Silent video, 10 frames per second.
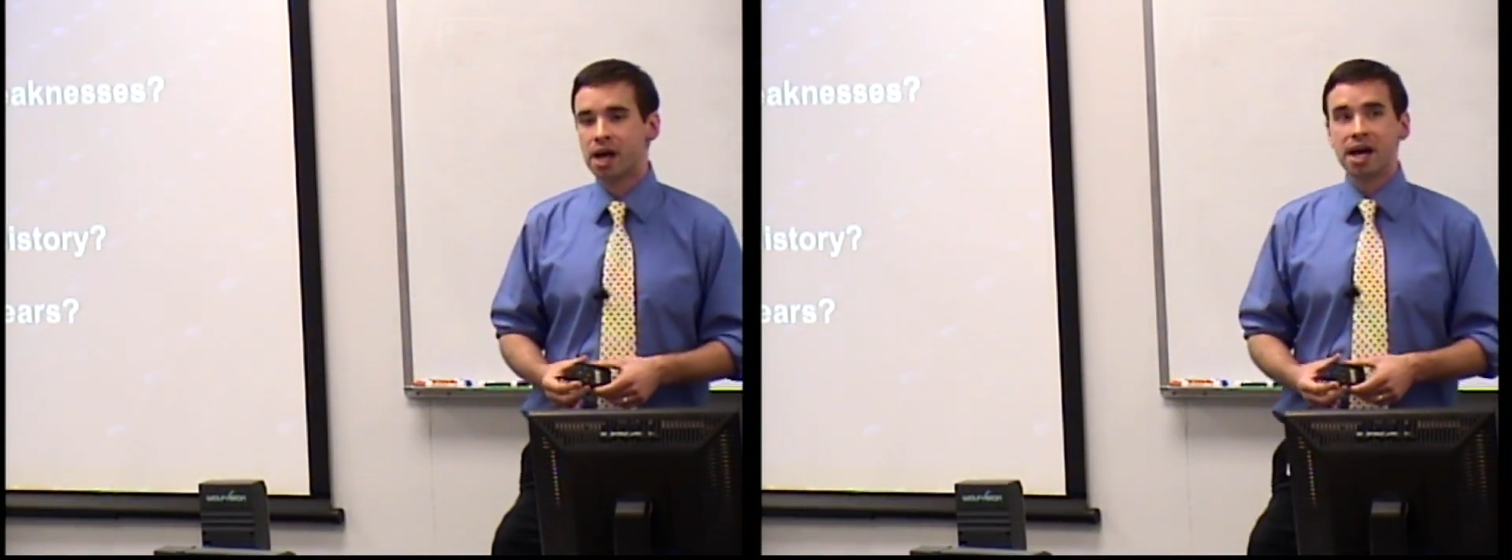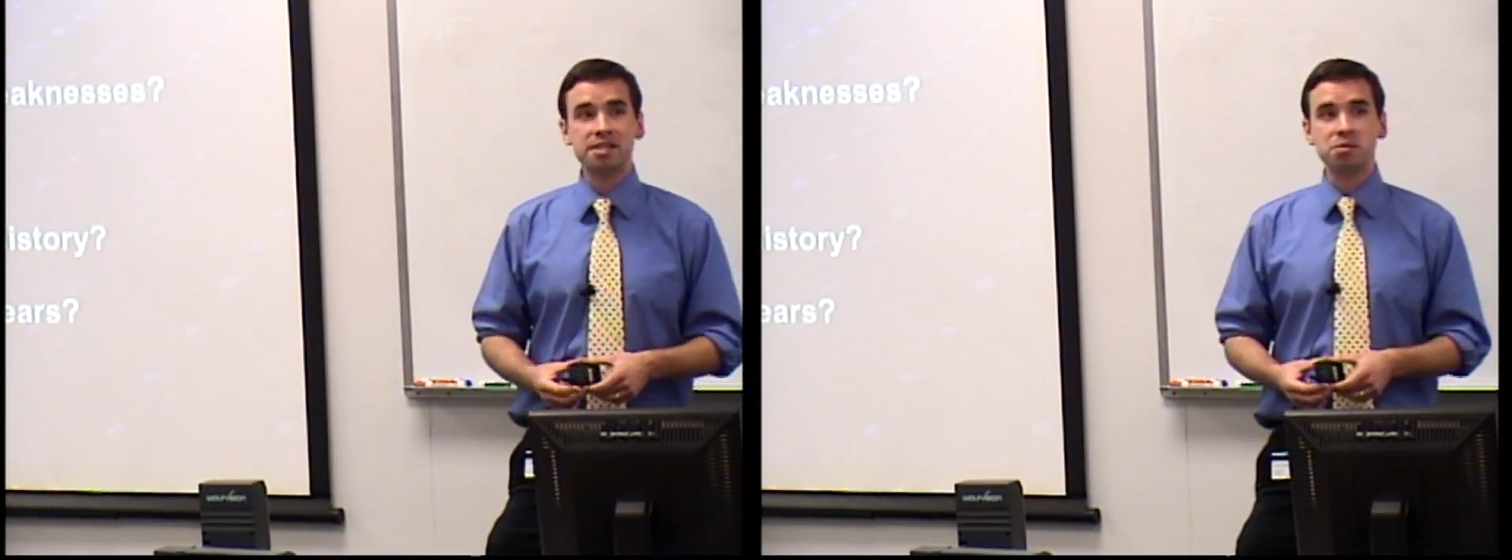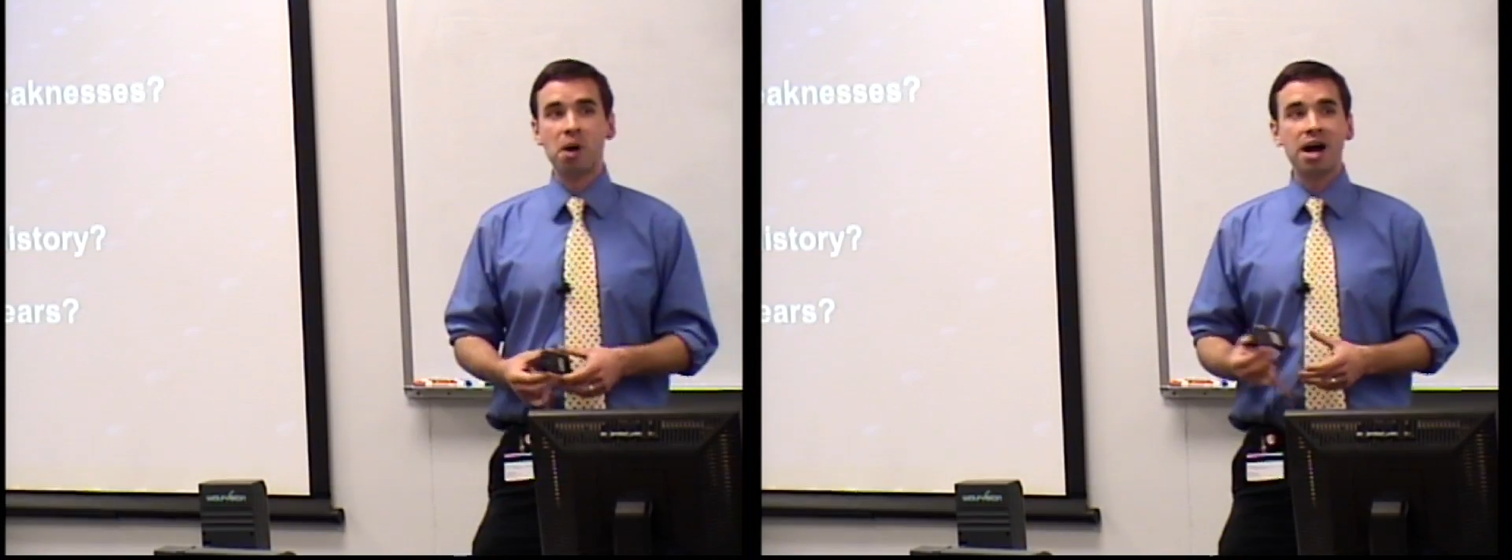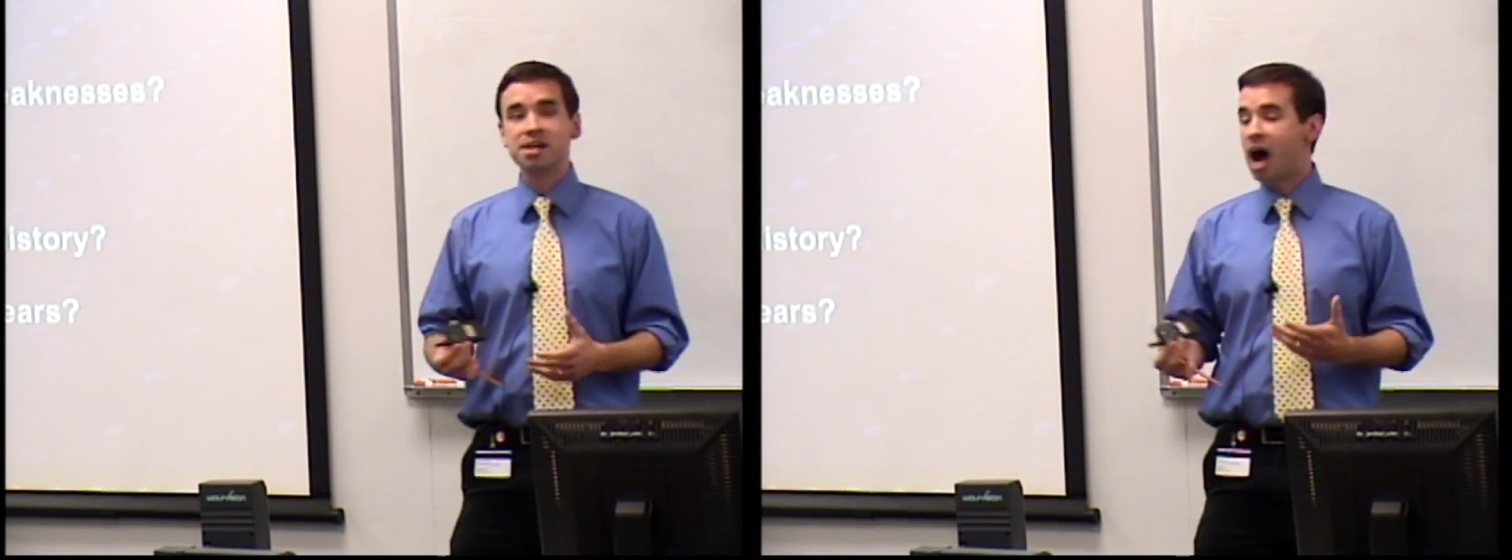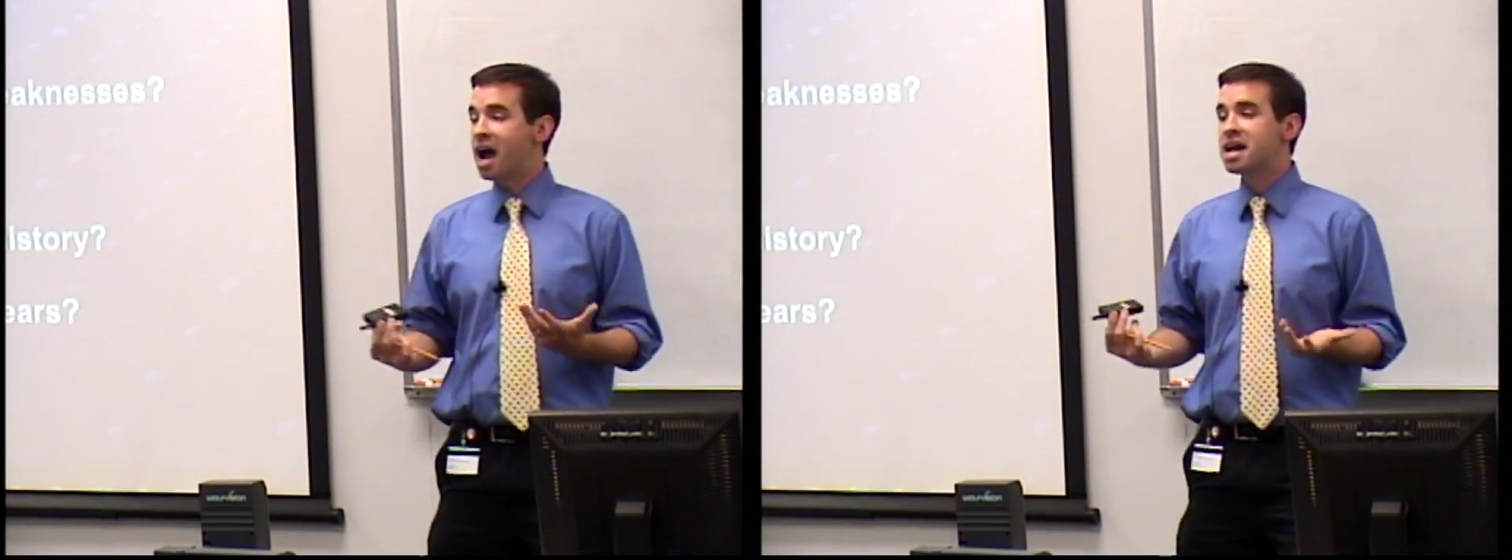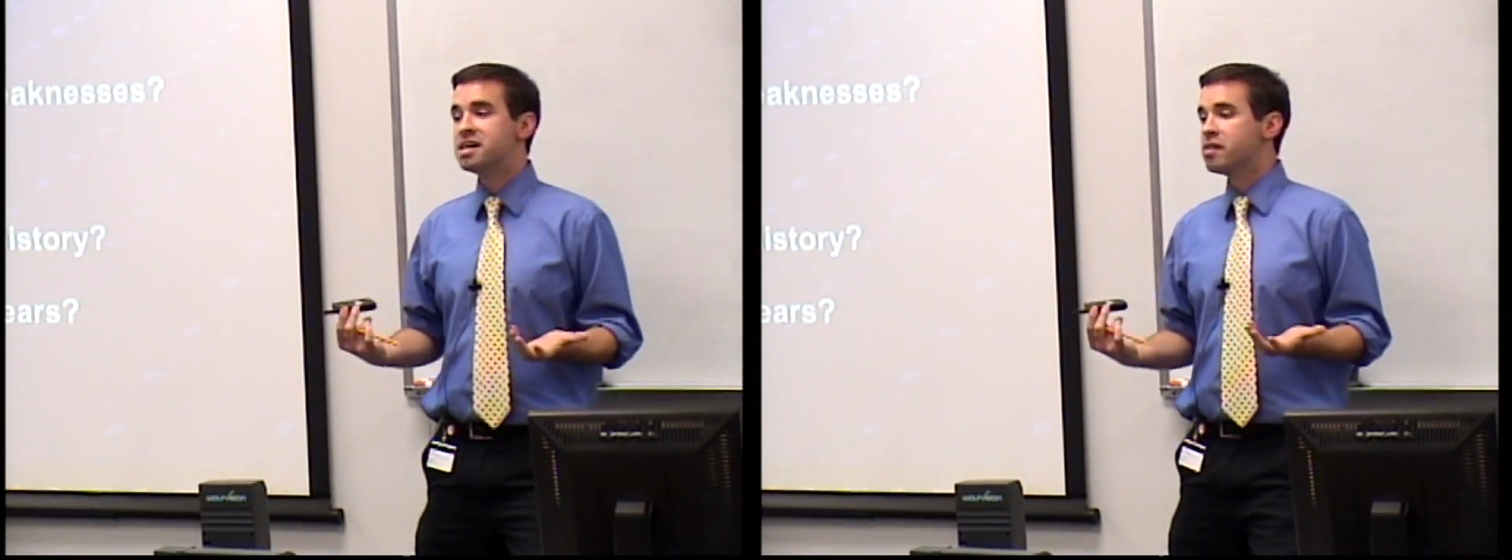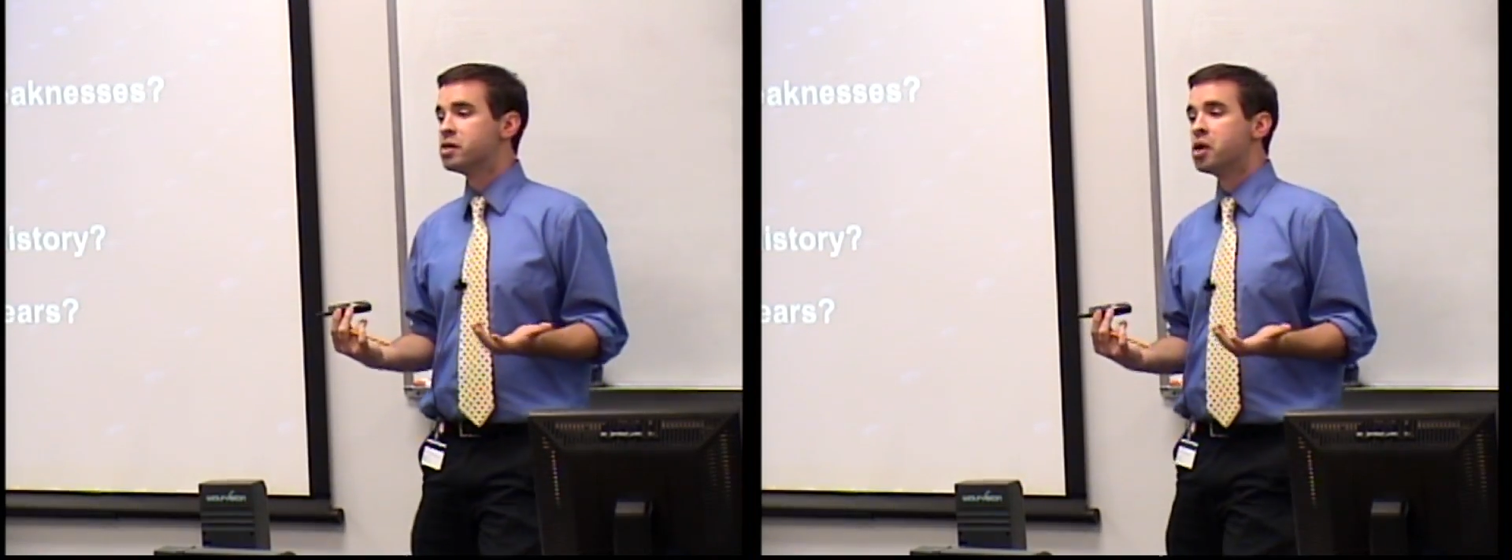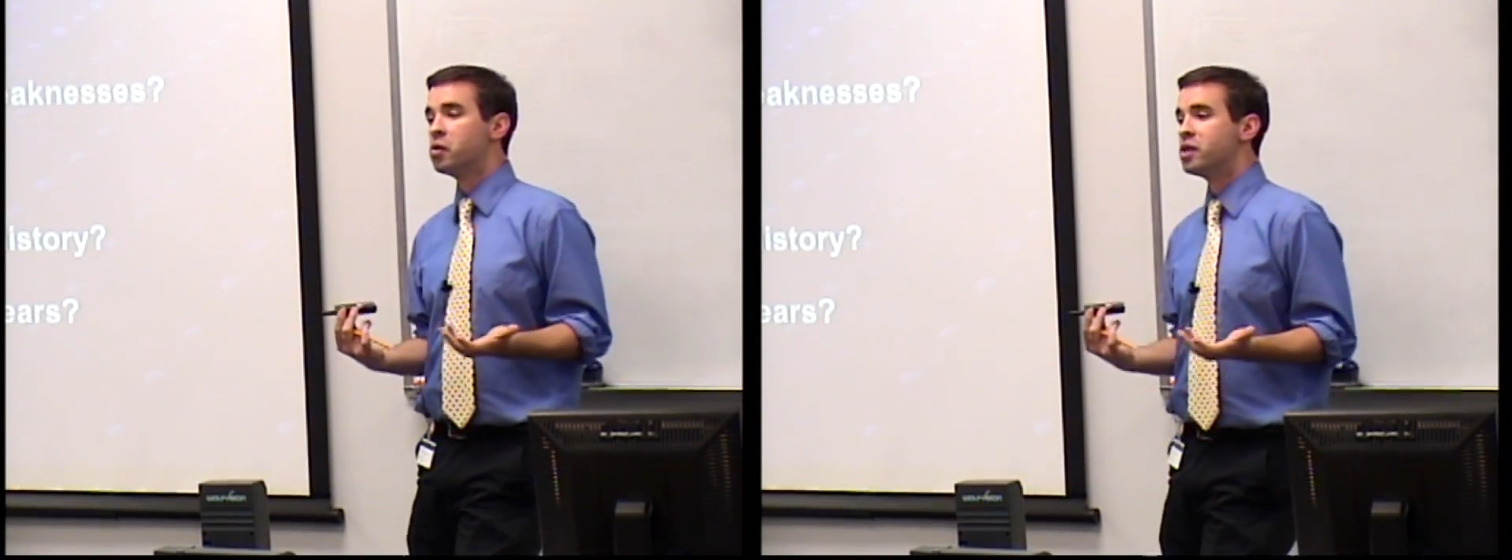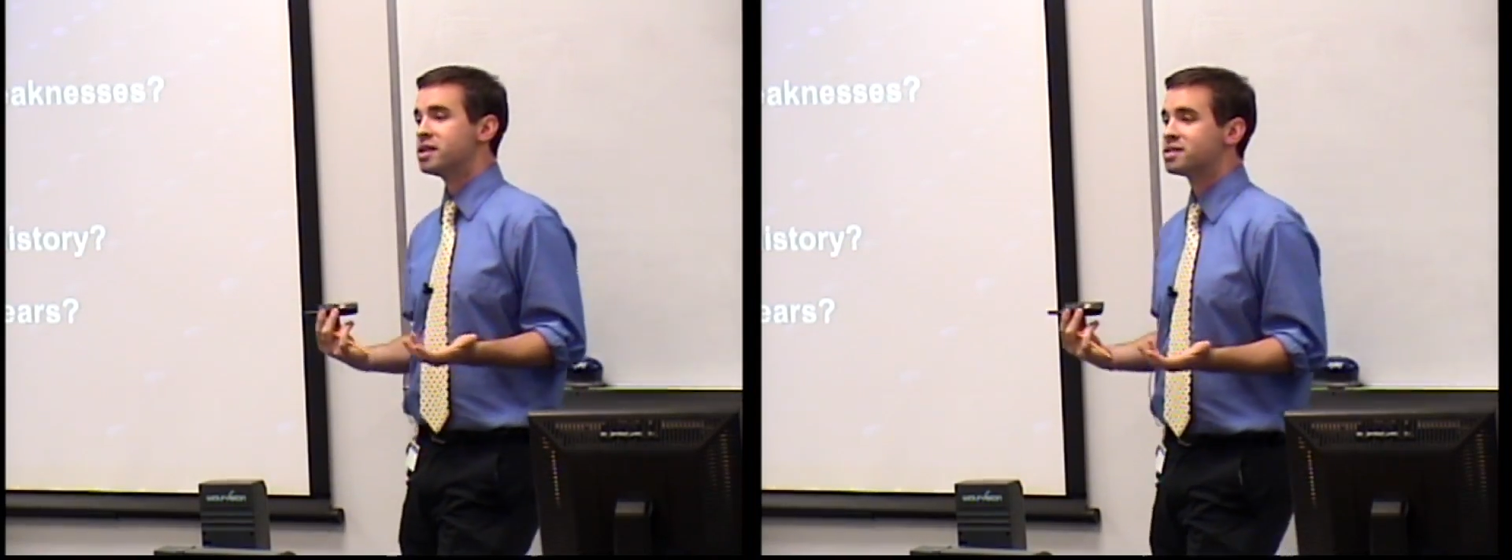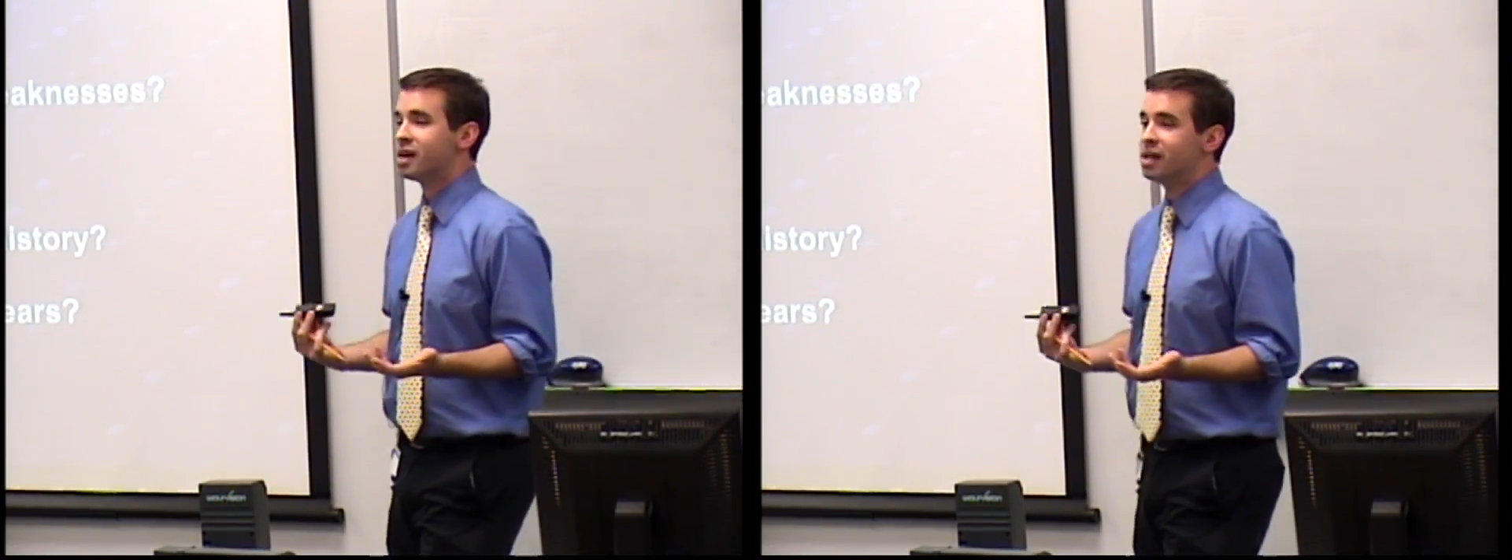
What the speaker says: And I had never known this.